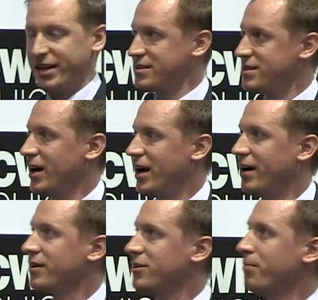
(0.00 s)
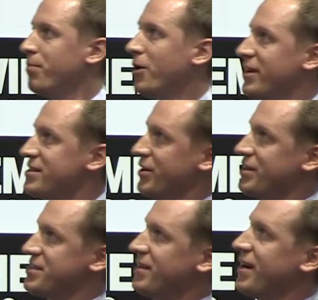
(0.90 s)
its components. You
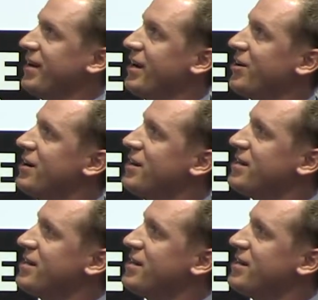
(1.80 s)
can see that here.